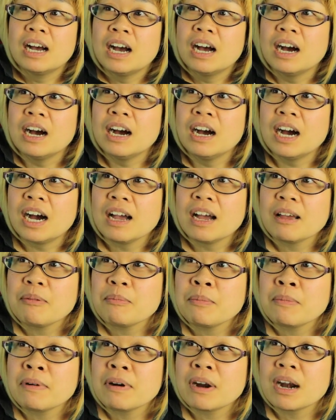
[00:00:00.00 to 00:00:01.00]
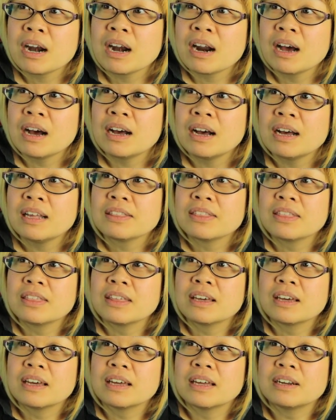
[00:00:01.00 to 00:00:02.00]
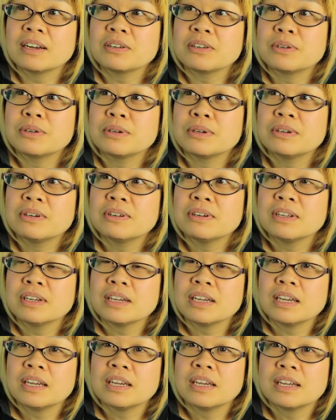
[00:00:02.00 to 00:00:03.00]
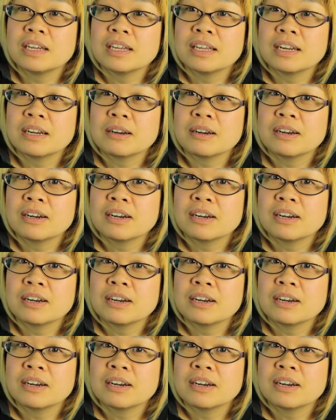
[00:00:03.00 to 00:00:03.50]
I'm not that good in